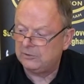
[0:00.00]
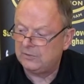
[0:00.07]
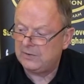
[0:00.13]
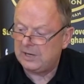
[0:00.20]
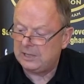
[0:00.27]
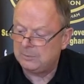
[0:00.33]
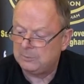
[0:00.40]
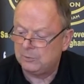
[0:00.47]

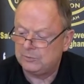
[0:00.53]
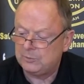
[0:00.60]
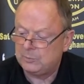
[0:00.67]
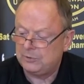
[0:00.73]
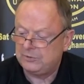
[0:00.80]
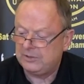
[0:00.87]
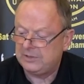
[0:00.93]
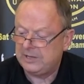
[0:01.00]
available to
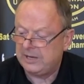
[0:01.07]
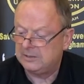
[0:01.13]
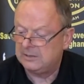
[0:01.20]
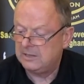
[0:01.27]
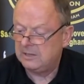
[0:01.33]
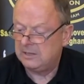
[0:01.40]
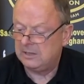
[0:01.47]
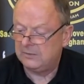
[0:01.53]
put in their
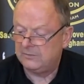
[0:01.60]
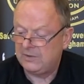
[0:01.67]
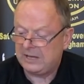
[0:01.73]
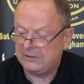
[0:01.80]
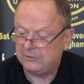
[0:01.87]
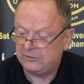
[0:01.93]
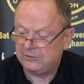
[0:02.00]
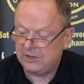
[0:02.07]

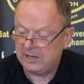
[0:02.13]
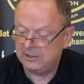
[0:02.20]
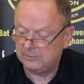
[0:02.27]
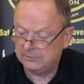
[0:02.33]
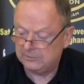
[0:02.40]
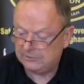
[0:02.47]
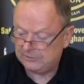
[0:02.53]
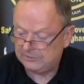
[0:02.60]
advanced
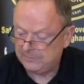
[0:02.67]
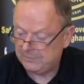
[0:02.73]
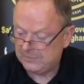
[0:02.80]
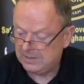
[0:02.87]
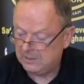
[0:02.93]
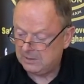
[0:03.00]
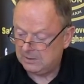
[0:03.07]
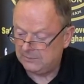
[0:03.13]
sales
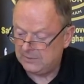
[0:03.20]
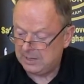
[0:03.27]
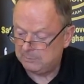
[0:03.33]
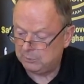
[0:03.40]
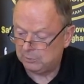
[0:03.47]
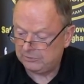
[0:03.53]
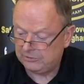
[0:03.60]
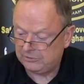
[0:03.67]
of their
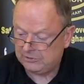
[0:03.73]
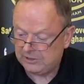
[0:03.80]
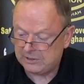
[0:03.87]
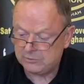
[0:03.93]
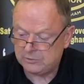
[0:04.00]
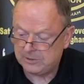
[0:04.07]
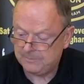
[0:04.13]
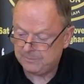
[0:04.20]
books,
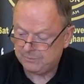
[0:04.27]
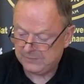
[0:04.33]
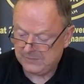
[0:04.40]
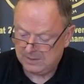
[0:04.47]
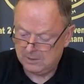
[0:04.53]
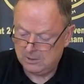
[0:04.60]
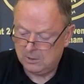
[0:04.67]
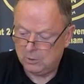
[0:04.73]
etc.,
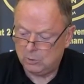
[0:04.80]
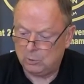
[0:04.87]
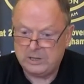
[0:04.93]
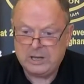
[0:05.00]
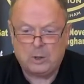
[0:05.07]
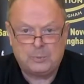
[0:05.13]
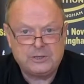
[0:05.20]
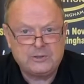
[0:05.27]
all
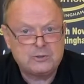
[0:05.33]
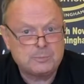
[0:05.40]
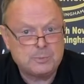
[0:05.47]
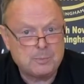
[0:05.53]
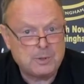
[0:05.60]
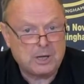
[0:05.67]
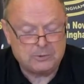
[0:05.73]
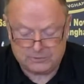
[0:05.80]
helping to
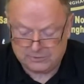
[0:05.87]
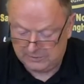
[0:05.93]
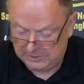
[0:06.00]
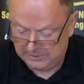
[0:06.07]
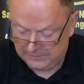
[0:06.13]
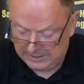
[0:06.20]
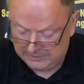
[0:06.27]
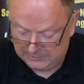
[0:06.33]
promote the
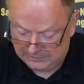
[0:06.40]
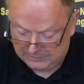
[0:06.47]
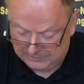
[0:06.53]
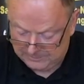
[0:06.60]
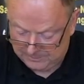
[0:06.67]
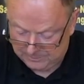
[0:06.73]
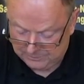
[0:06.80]
events.